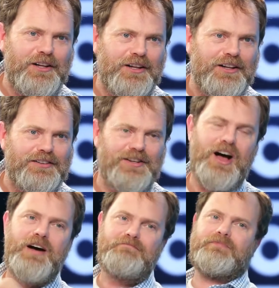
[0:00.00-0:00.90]
sure.
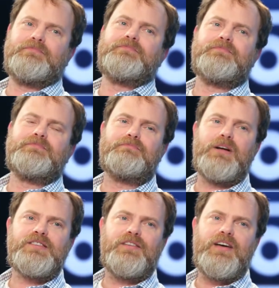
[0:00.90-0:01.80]
Tom. Sure.
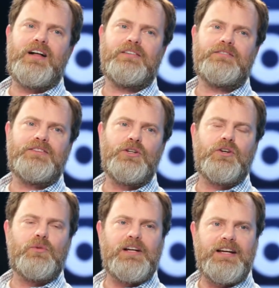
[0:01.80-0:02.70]
Months of hell. You
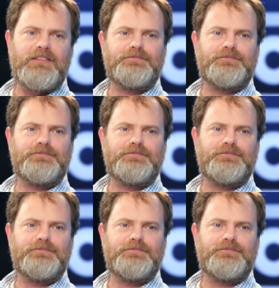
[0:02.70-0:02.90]
can relate.